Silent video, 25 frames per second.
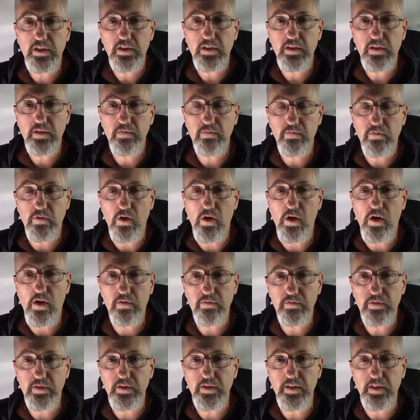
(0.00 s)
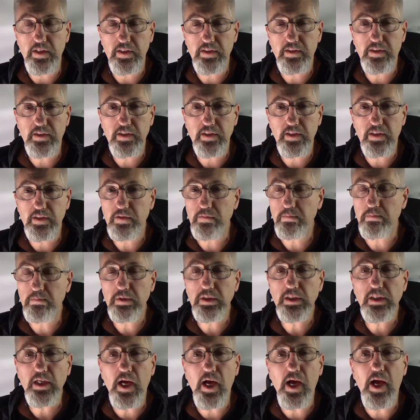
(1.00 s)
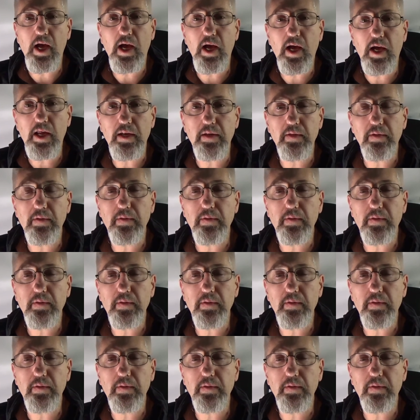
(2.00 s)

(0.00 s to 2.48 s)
involved in this is beyond